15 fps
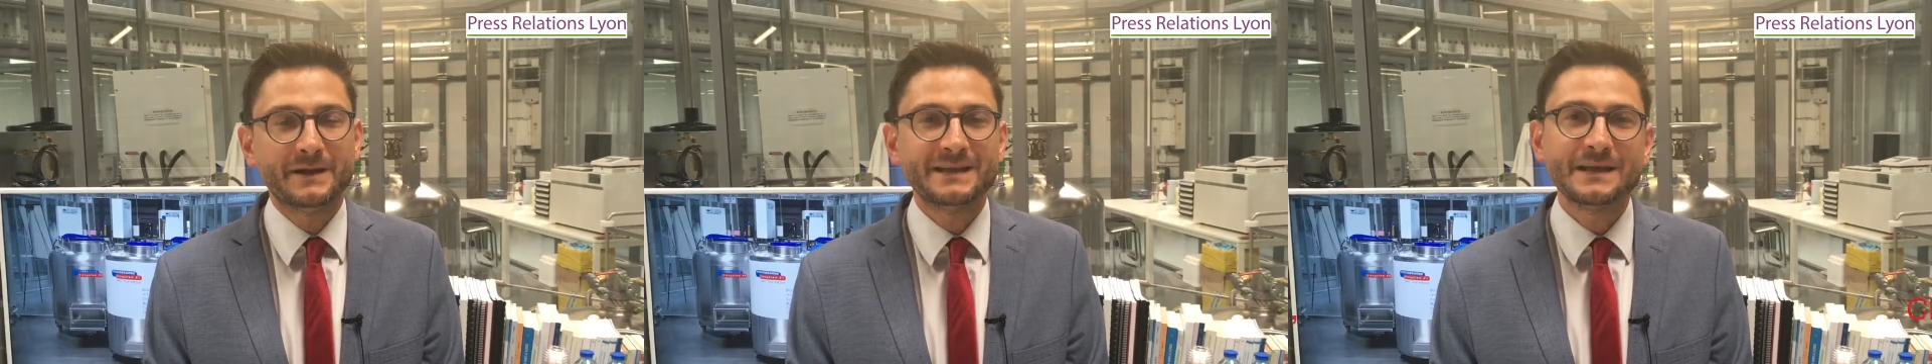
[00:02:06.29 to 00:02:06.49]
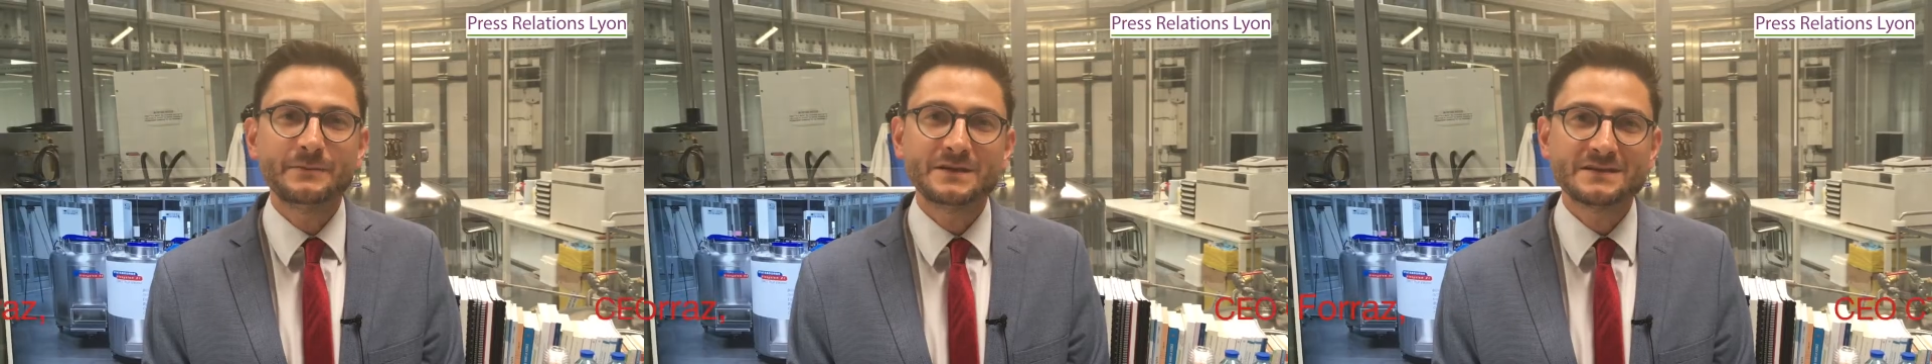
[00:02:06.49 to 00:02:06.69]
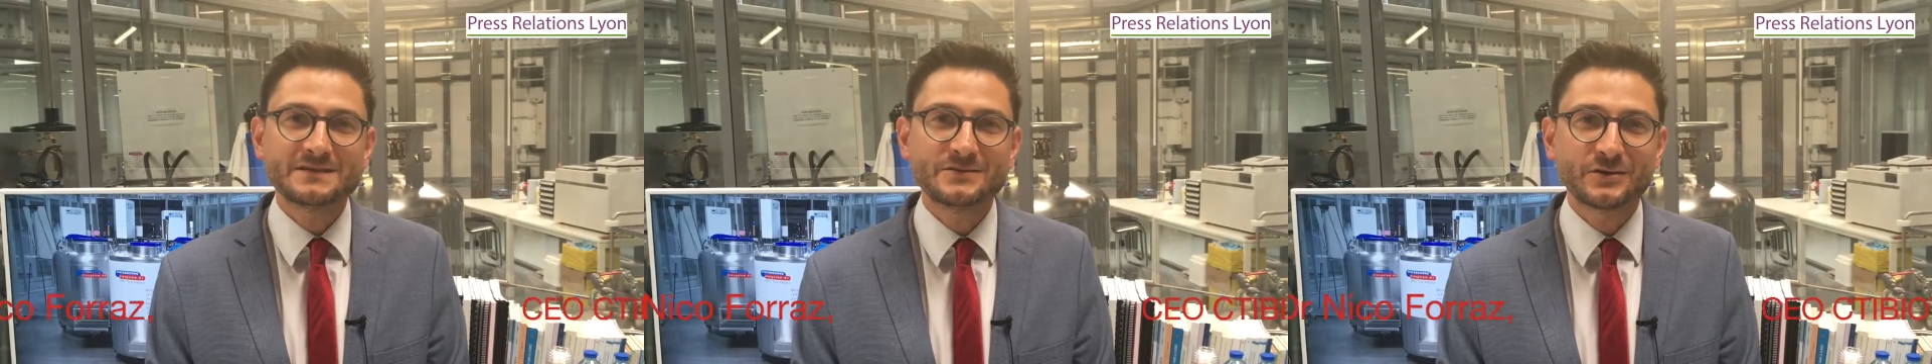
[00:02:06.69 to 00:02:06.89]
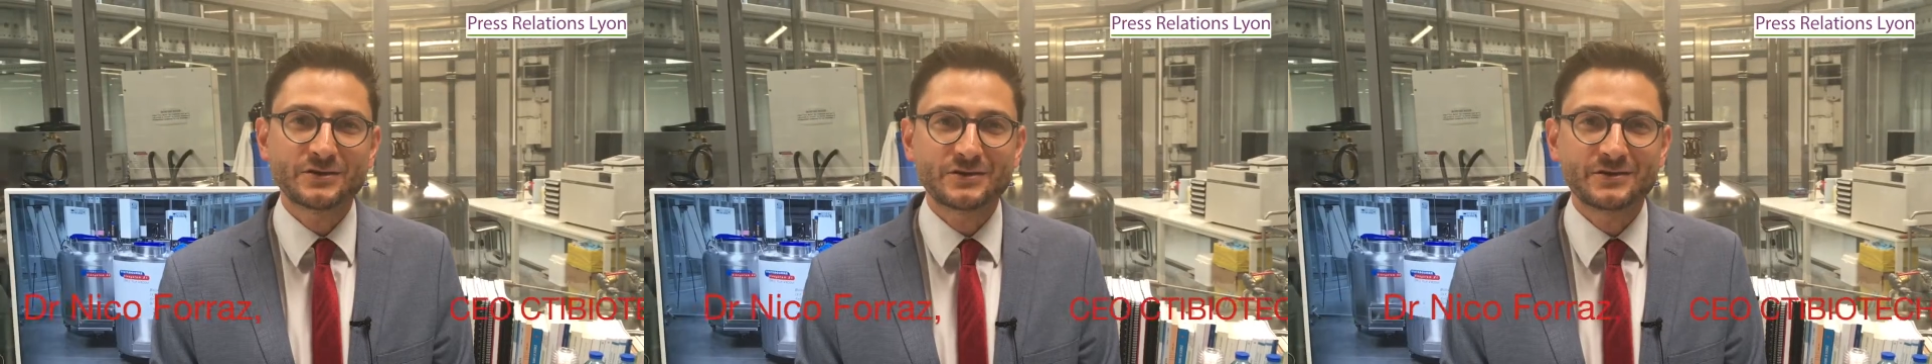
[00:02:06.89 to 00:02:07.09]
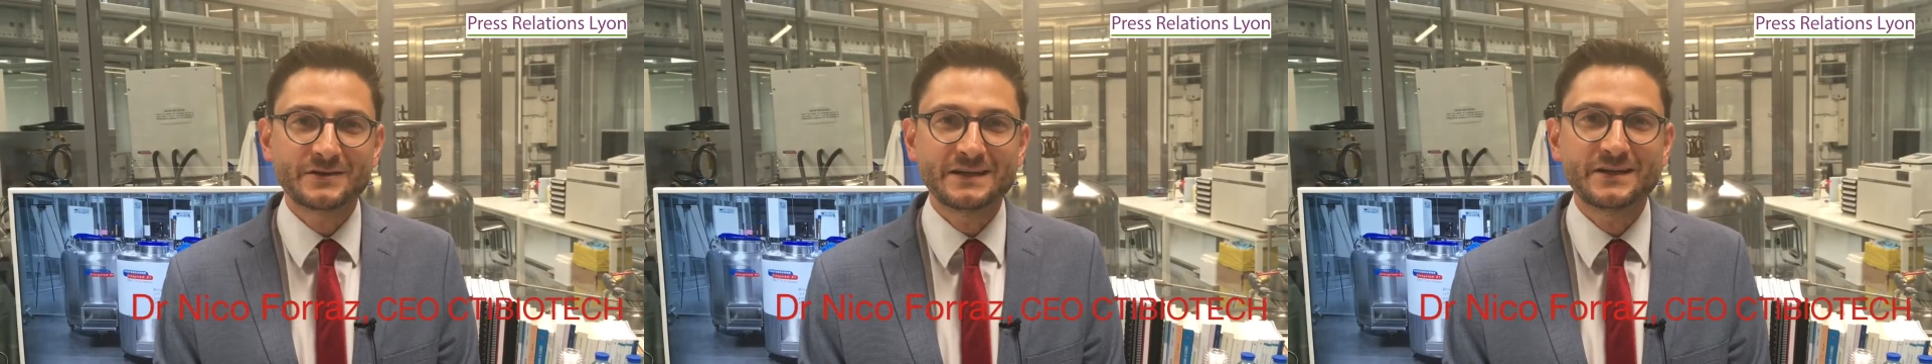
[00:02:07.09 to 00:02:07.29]
My name is
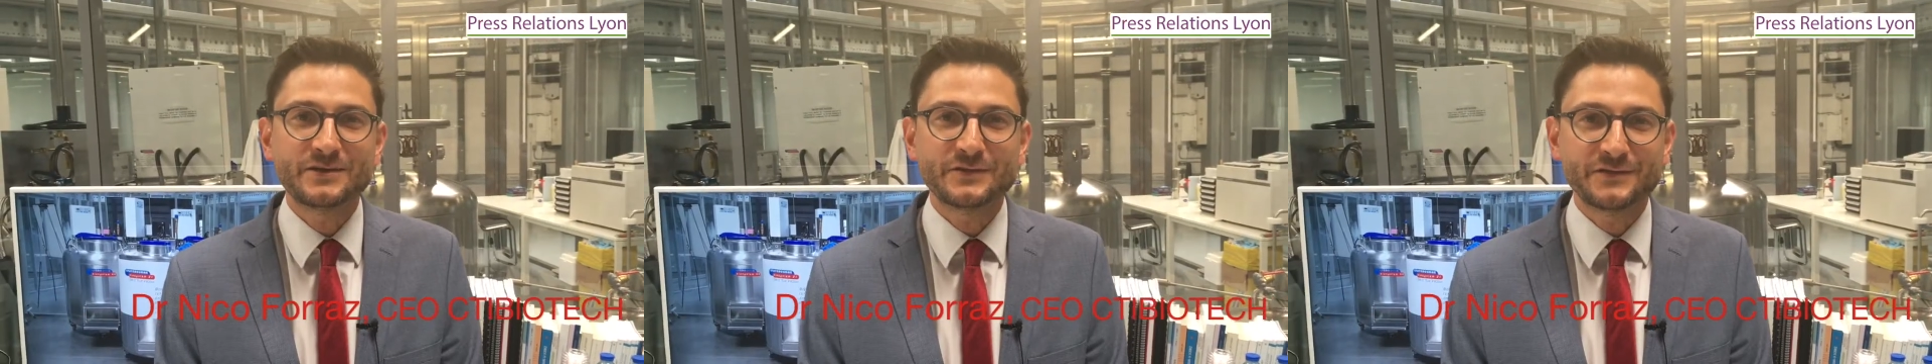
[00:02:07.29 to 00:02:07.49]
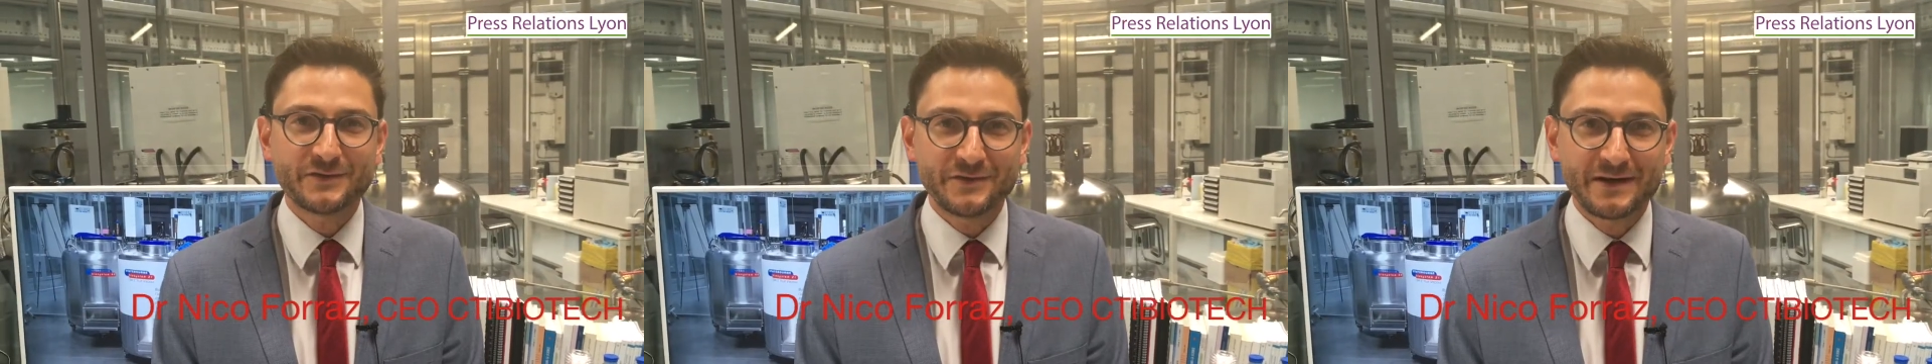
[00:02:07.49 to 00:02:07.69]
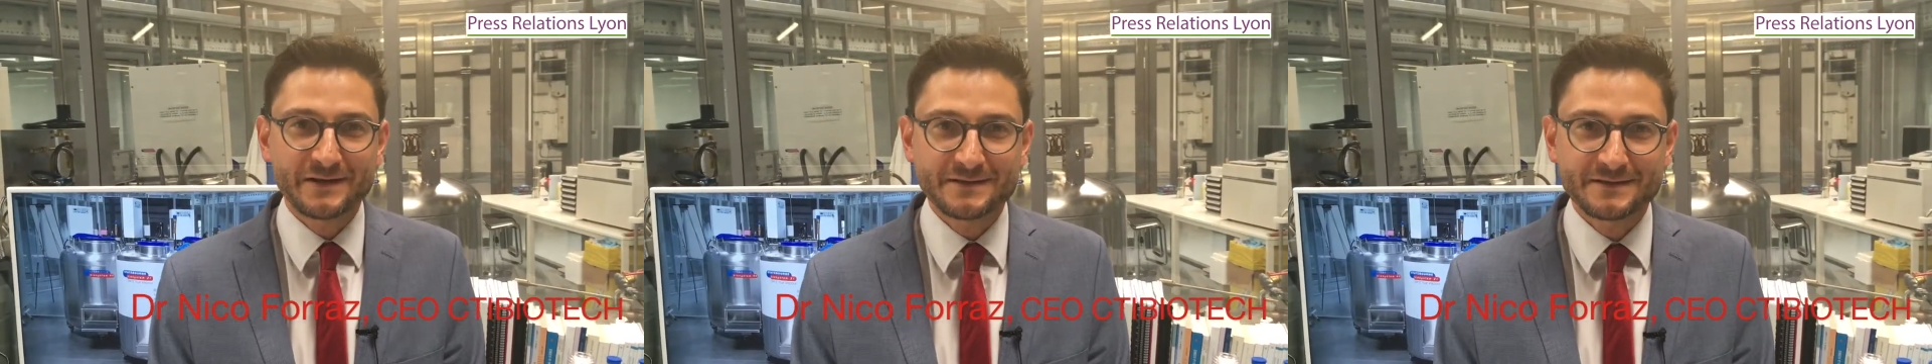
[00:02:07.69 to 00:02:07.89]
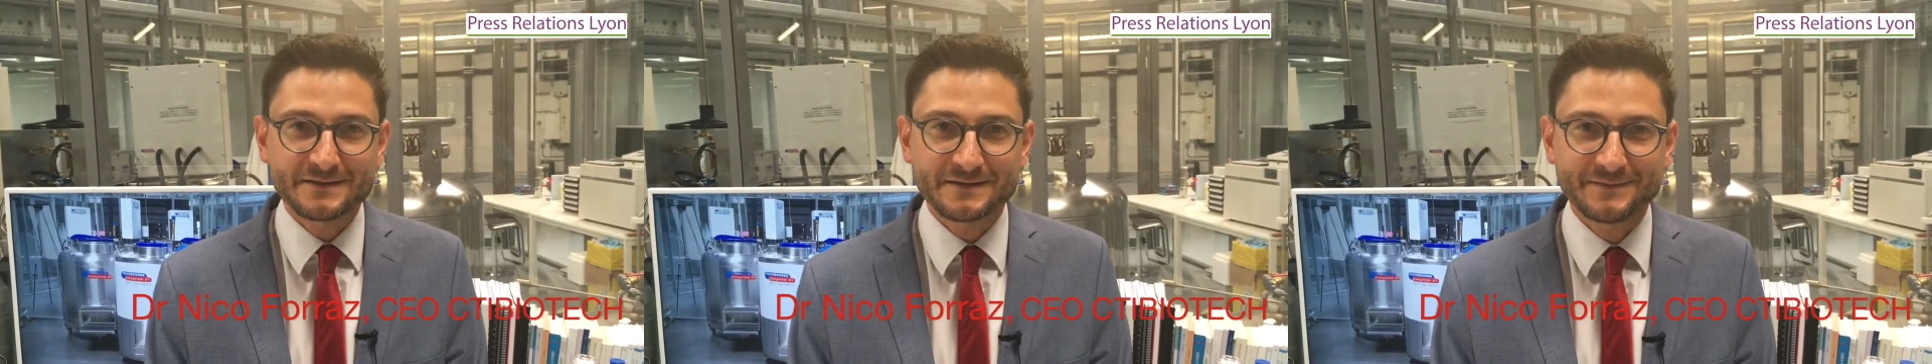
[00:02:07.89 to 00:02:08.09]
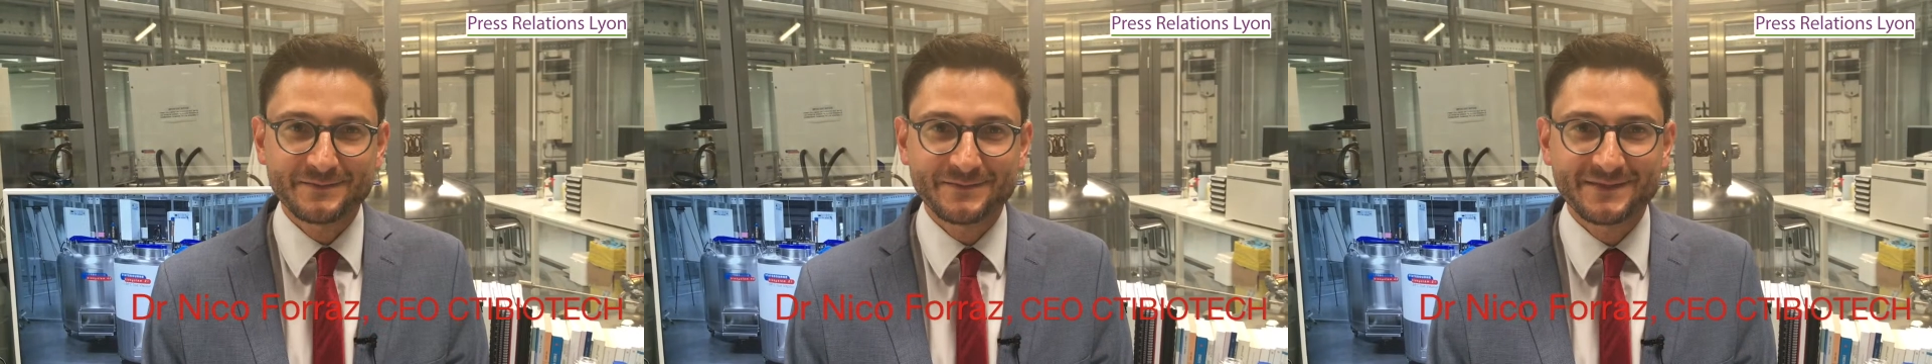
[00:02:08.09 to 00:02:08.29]
Dr. Nico Forraz.